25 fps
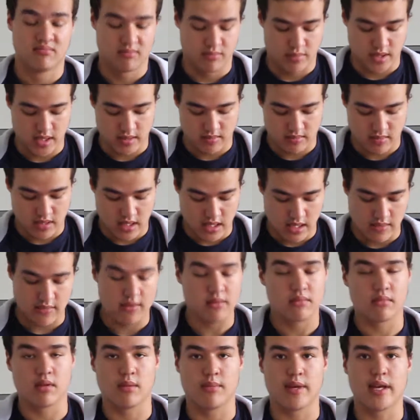But give
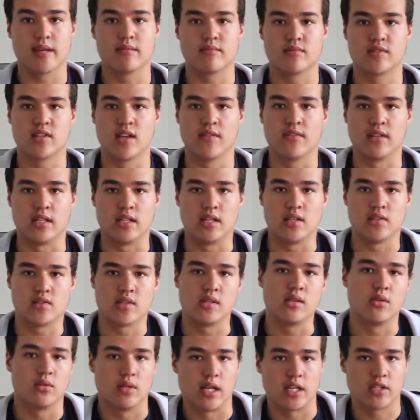it about 7 years
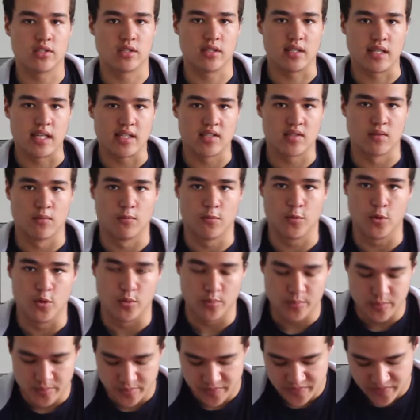and it'll actually get some fruit.